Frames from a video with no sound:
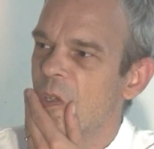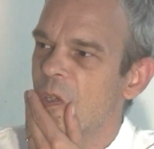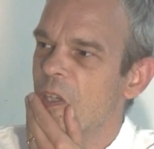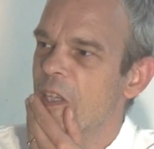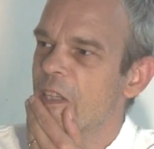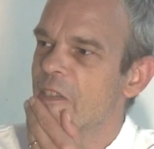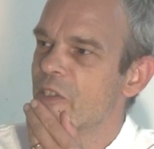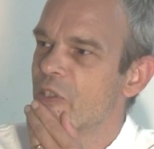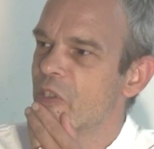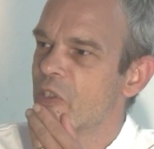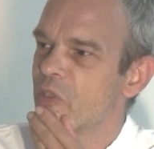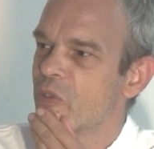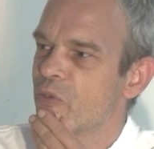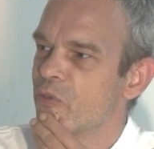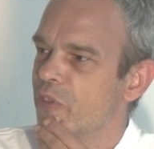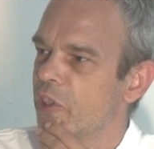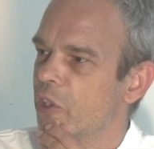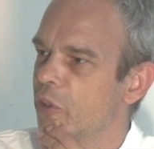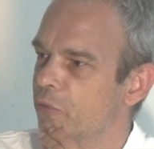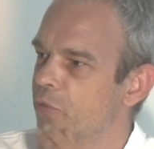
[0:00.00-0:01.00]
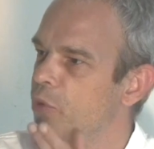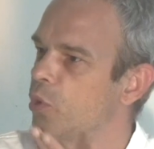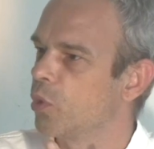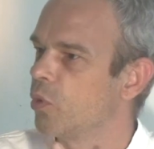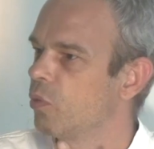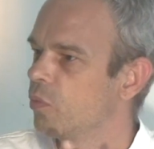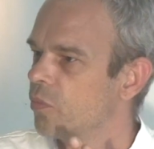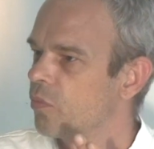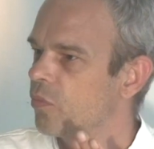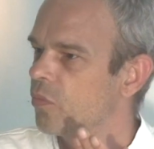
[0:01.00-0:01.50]
less fearful.
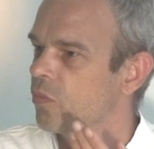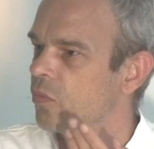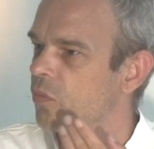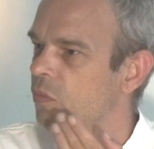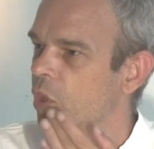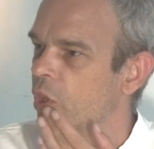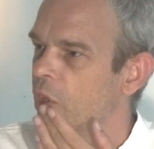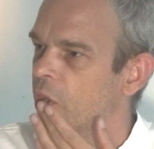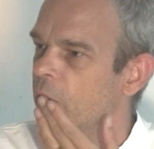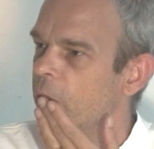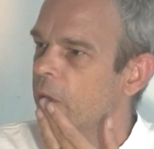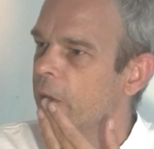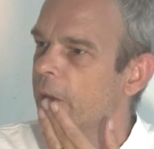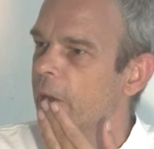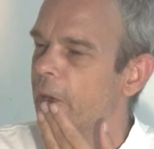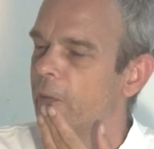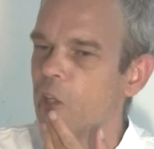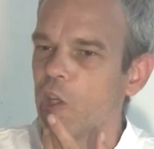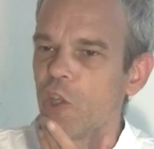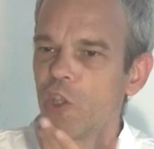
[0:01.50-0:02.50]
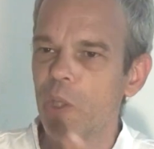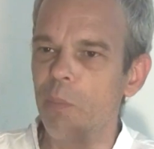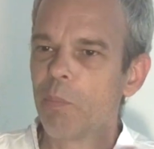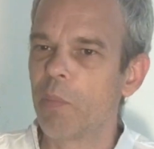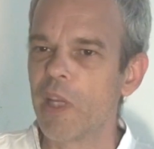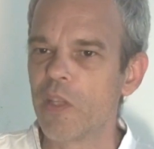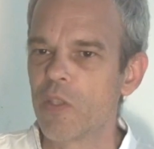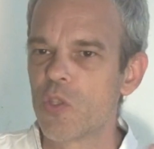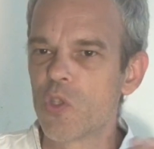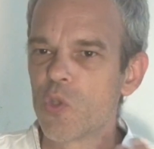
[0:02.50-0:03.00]
And that
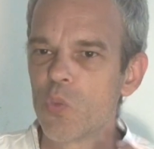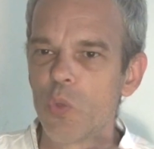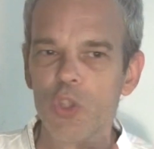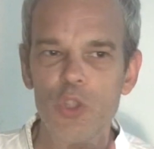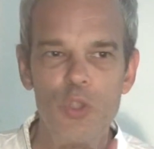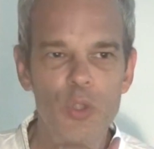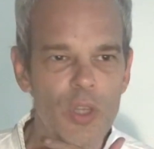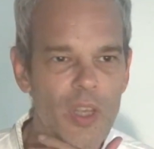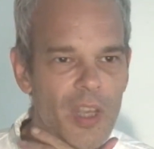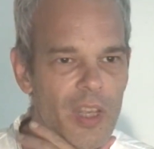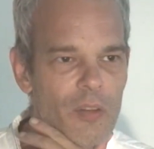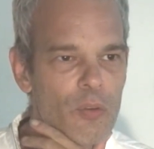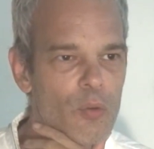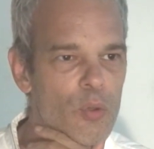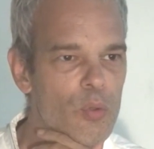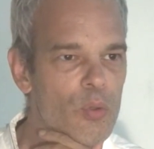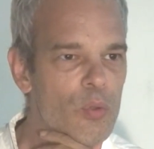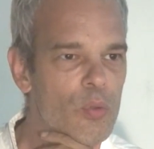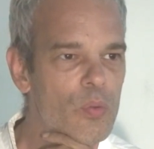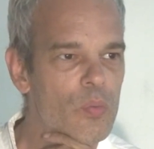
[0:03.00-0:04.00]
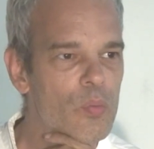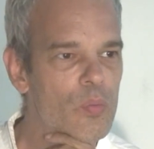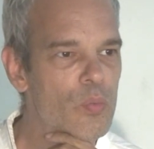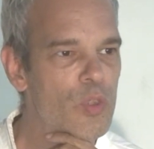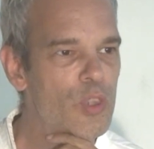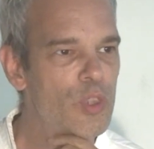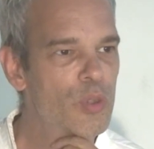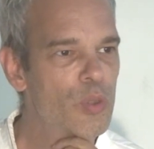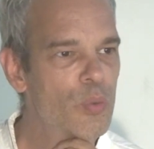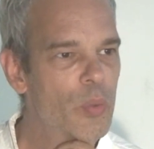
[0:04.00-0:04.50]
depends what you can do,
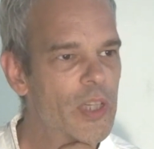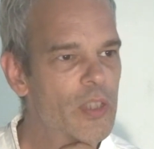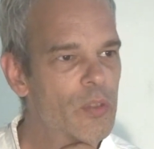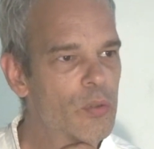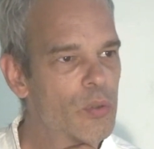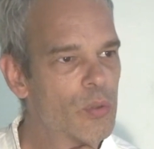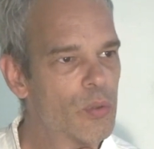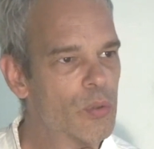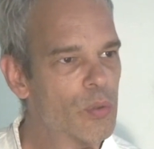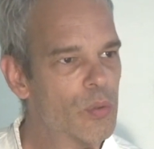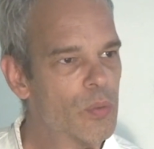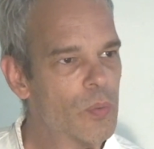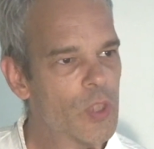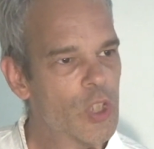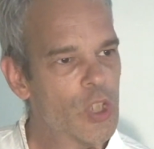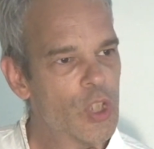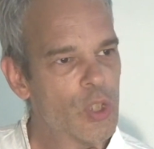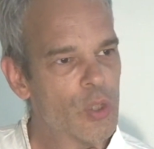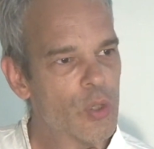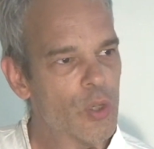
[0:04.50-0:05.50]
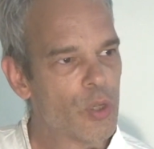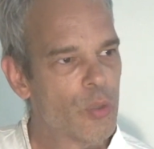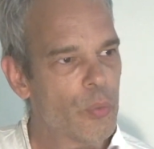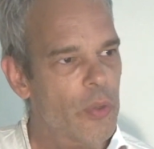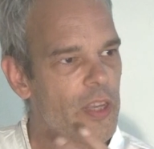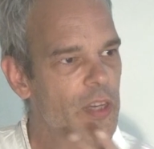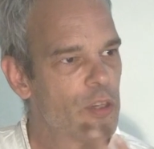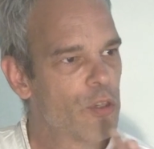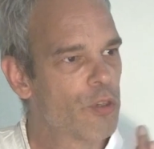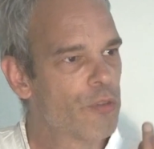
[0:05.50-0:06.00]
what you want to do, or
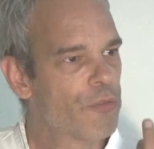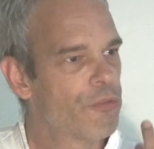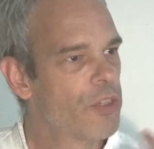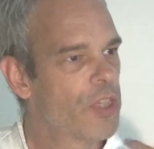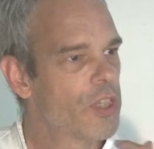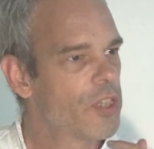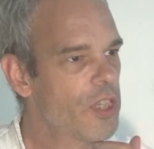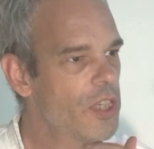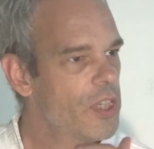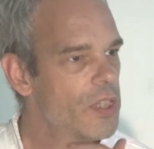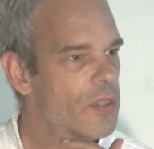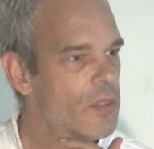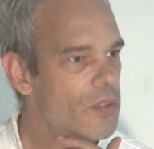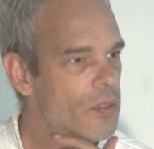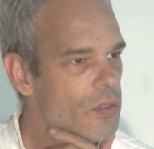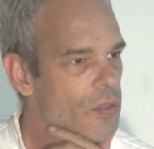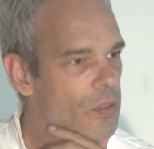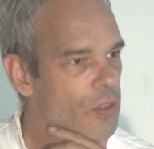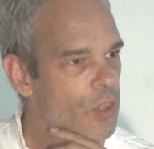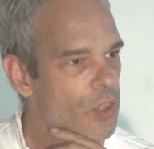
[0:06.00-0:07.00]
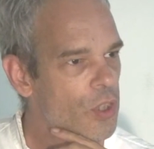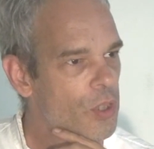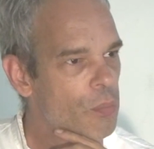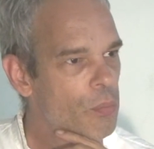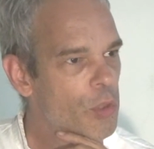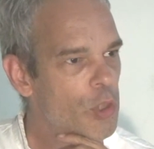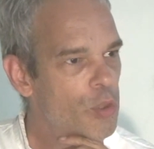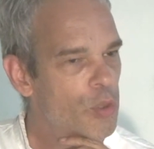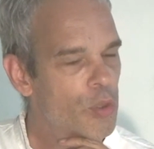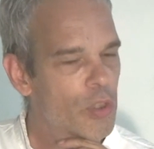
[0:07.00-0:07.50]
where your fear is.
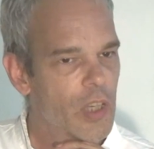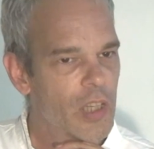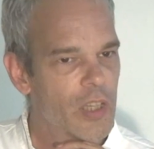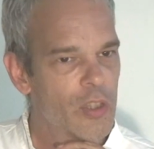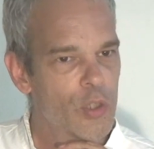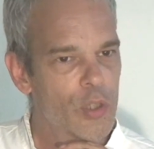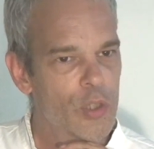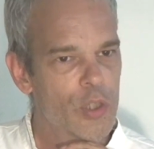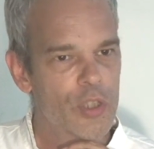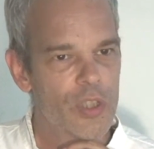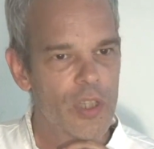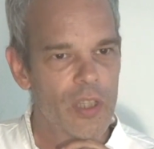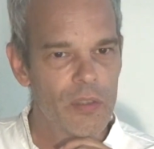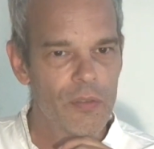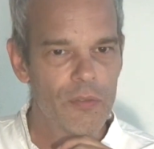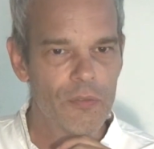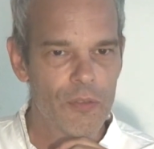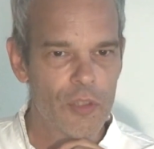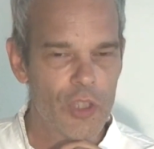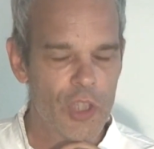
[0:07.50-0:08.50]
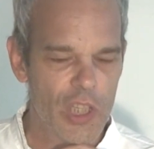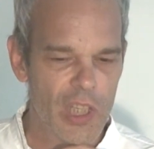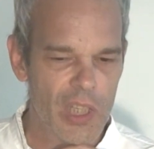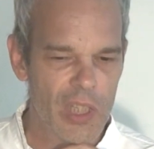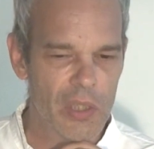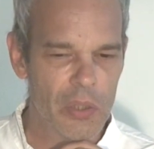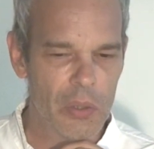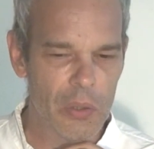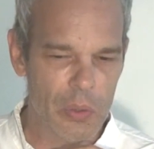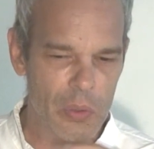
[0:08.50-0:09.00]
But you can yourself
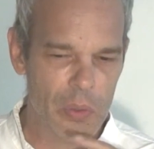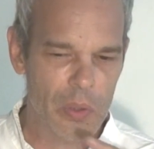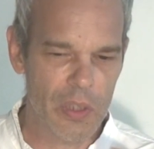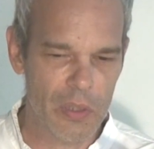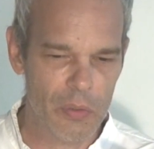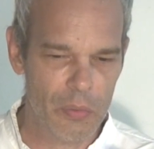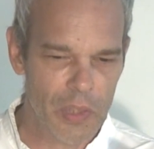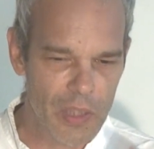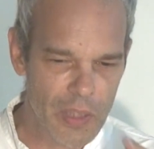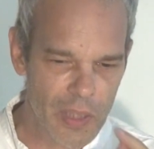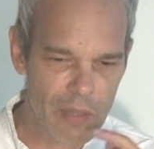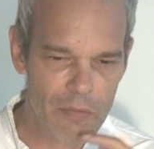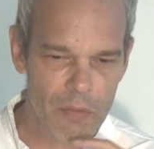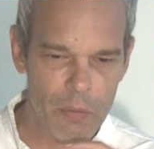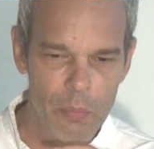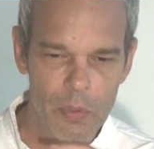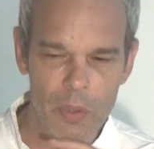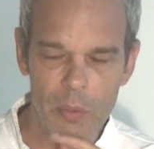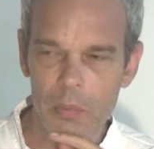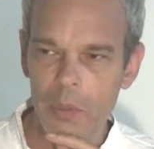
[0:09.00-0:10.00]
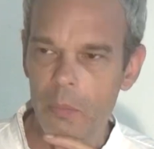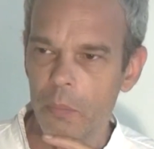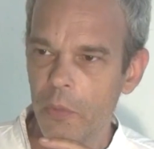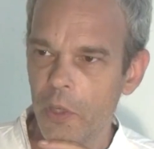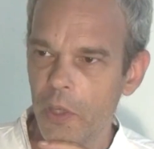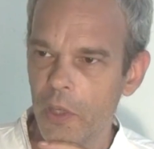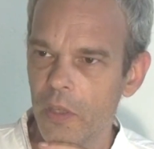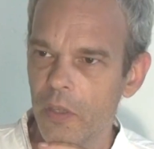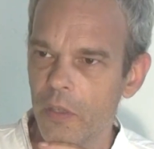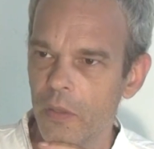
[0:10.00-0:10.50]
see, I really have a problem
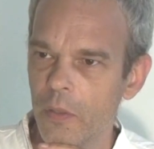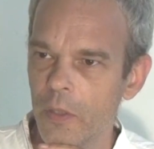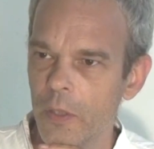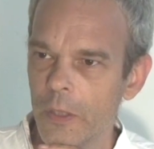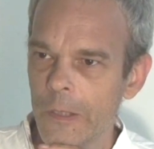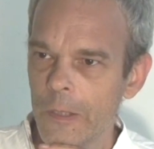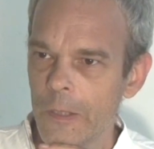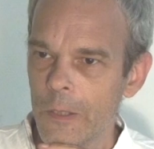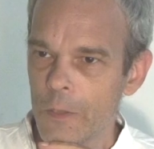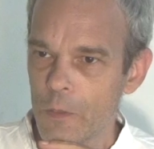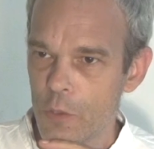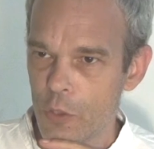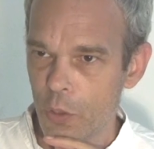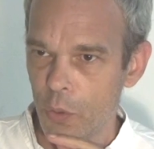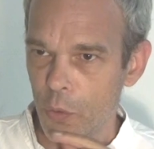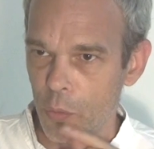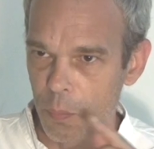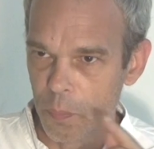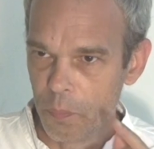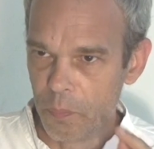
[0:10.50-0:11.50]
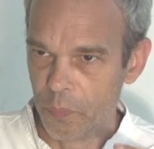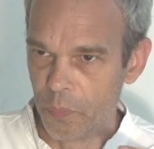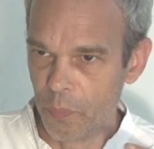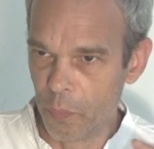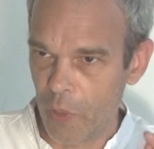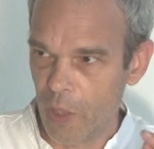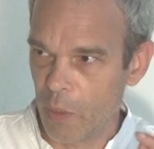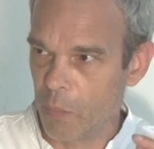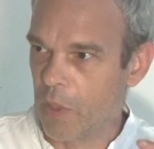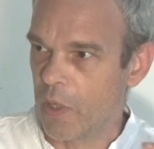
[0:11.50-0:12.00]
there, so
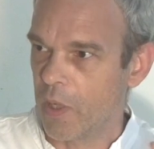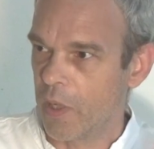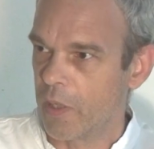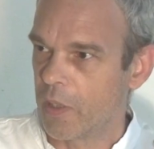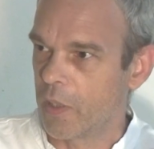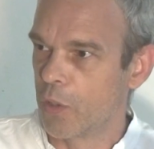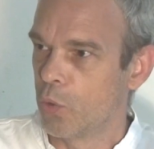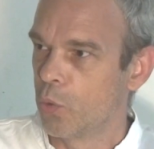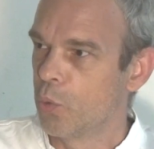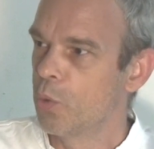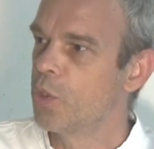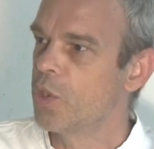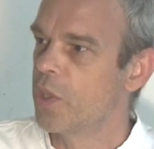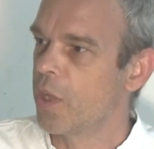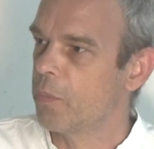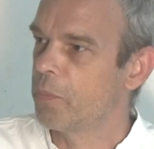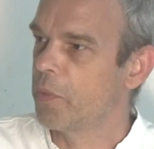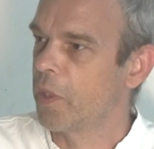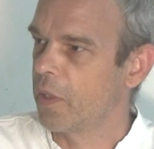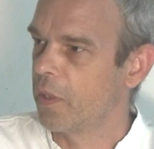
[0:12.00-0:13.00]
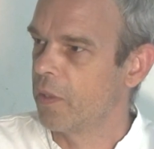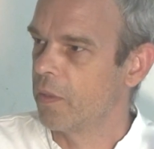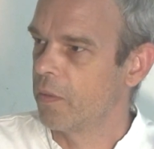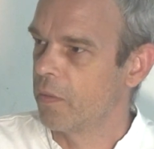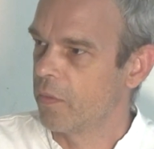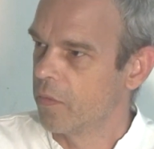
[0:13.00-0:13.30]
maybe I can do something,